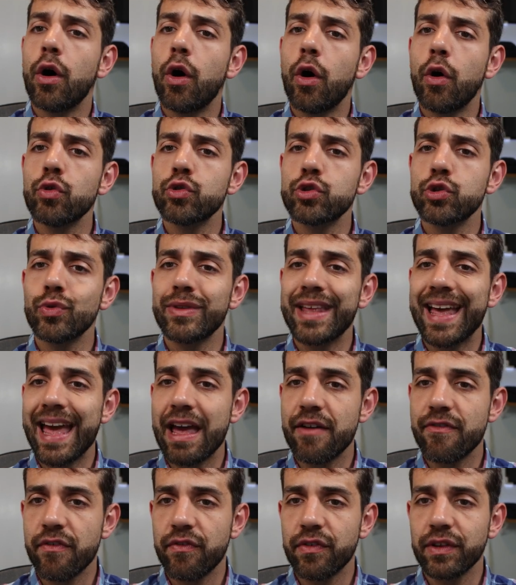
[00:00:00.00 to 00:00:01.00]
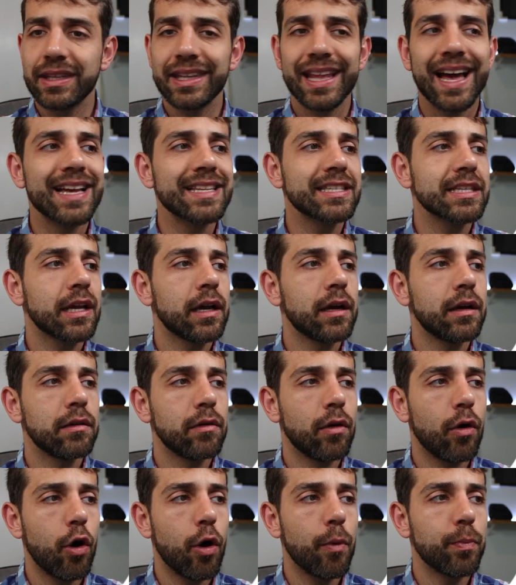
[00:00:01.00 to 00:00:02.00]
Also, they have a fantastic
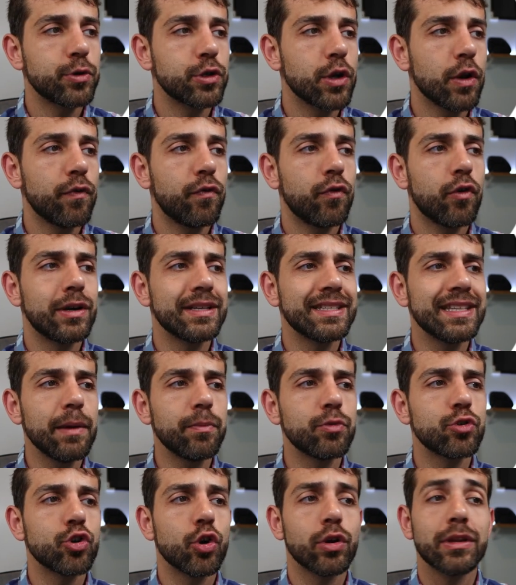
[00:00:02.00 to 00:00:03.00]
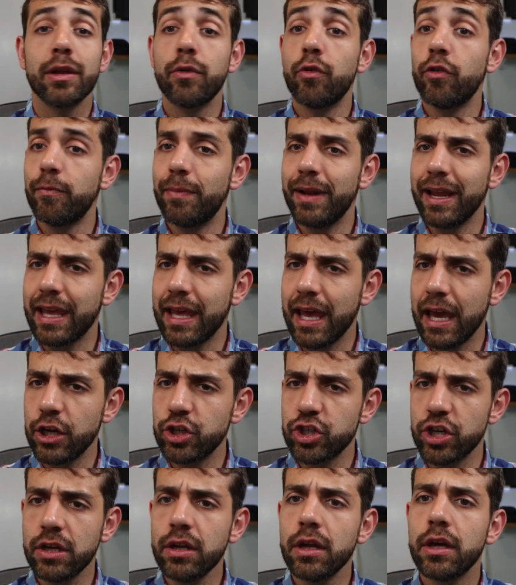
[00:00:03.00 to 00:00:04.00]
option for snapshot and
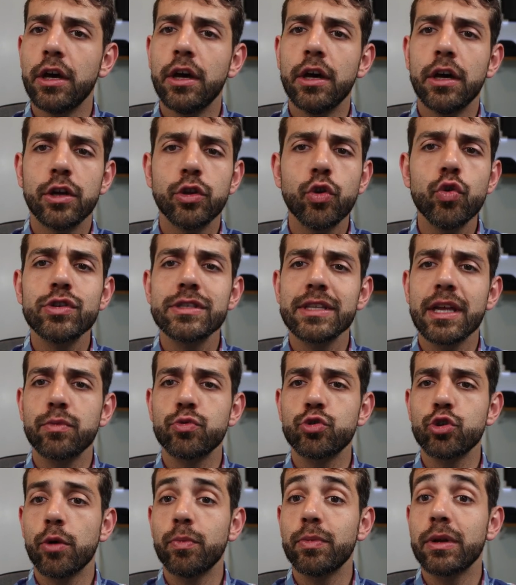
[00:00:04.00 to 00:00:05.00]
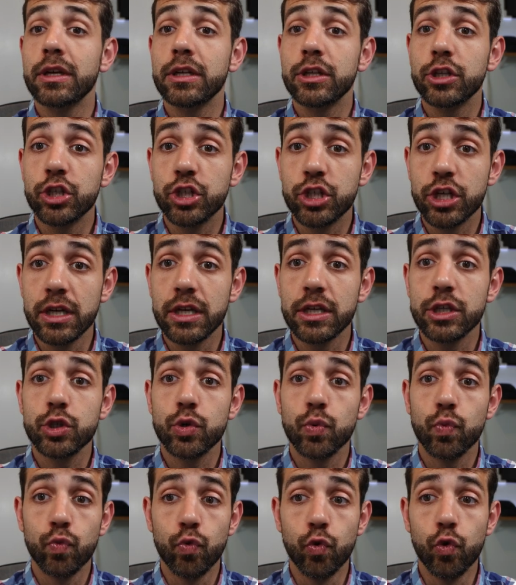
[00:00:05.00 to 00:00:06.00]
replication. Do snapshot
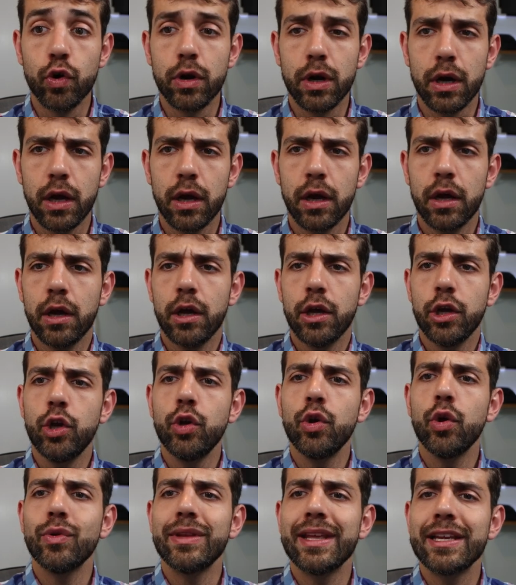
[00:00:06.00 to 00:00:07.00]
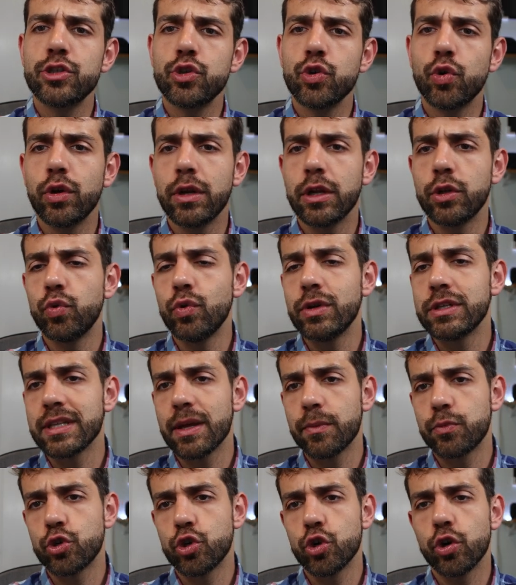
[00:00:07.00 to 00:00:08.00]
just work. You know that you're gonna do a
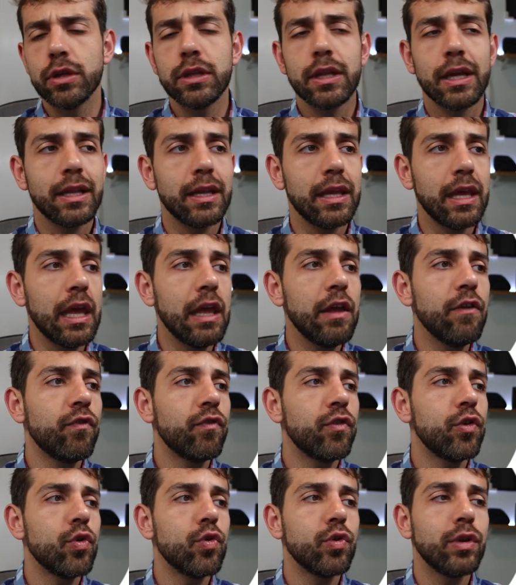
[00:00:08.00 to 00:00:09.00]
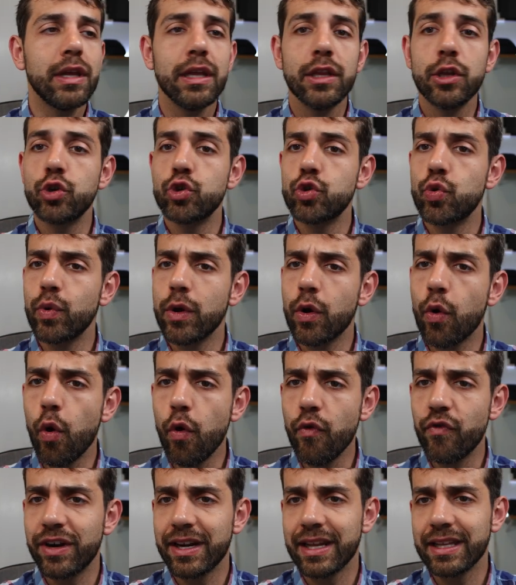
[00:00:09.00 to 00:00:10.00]
snapshot and if you needed to
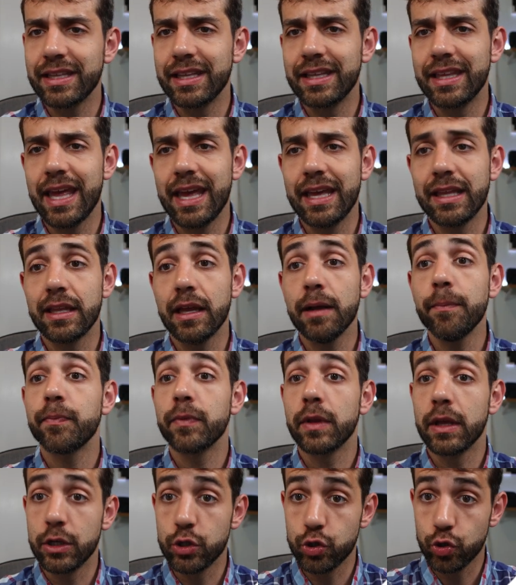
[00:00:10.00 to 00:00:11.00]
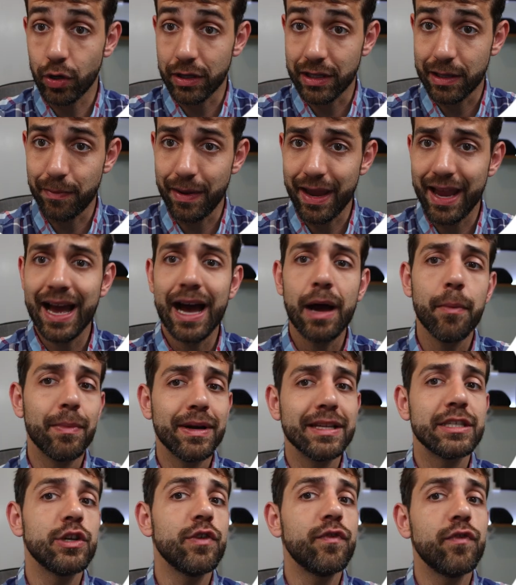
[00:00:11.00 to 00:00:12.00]
recover that data, it's not a backup,
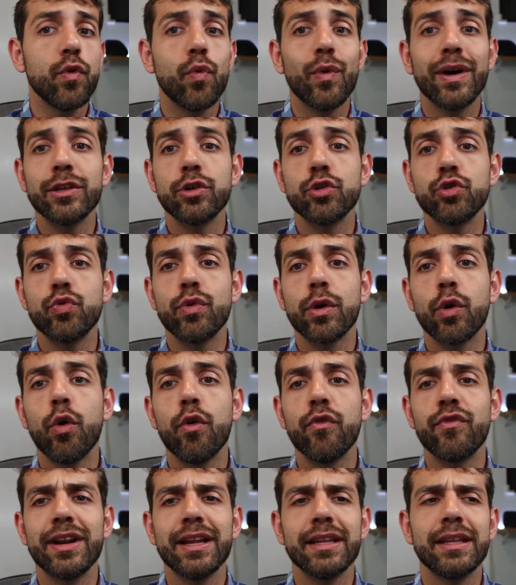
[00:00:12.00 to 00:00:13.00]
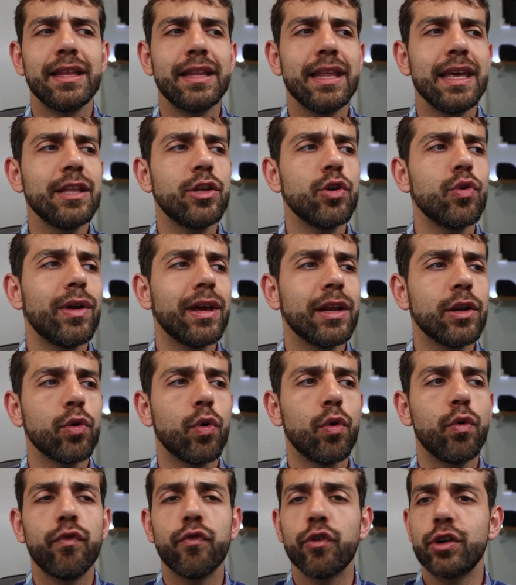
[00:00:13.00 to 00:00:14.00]
but if you wanted to recover that data, you can
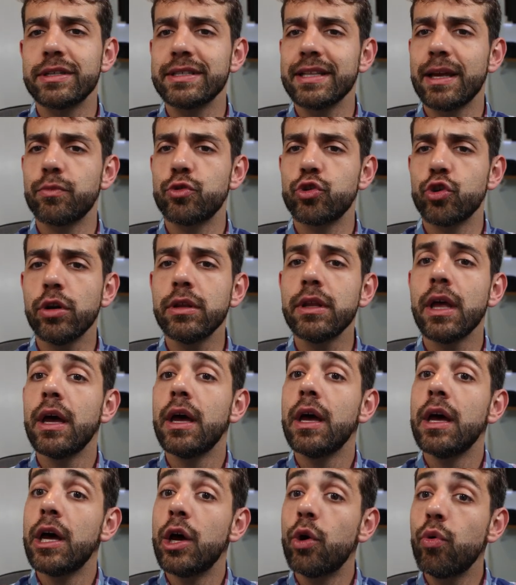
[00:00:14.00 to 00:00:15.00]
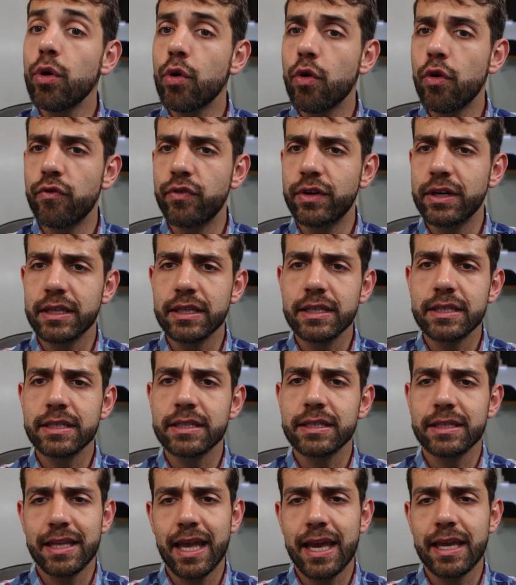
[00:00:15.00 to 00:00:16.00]
go for a snapshot, recover
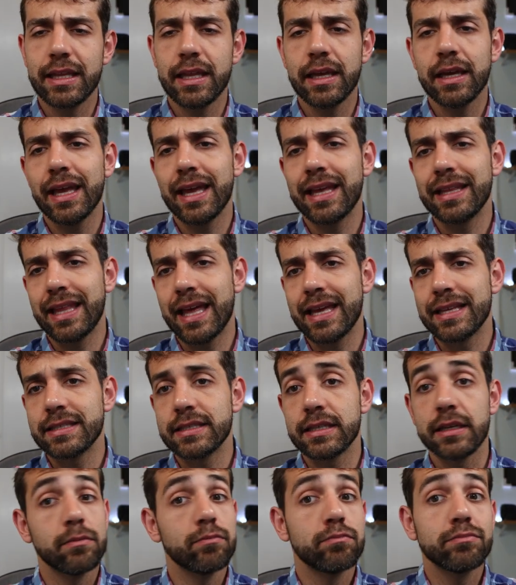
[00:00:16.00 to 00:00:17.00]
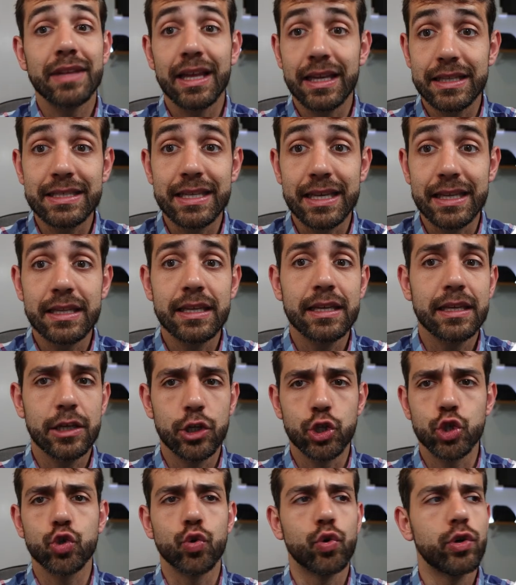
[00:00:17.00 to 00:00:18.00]
this data and that's that's it,
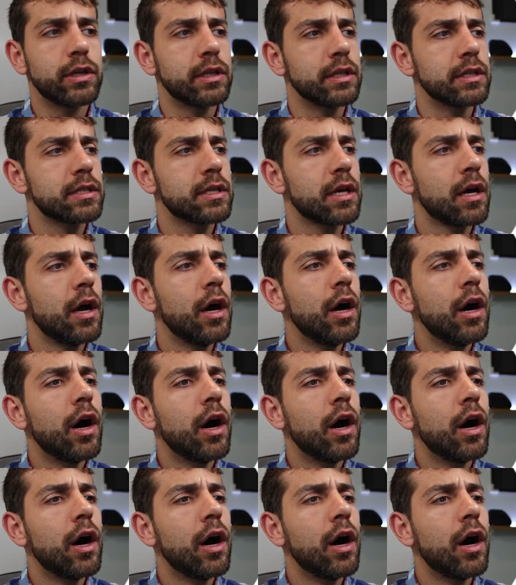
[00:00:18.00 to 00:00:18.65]
it's sorted.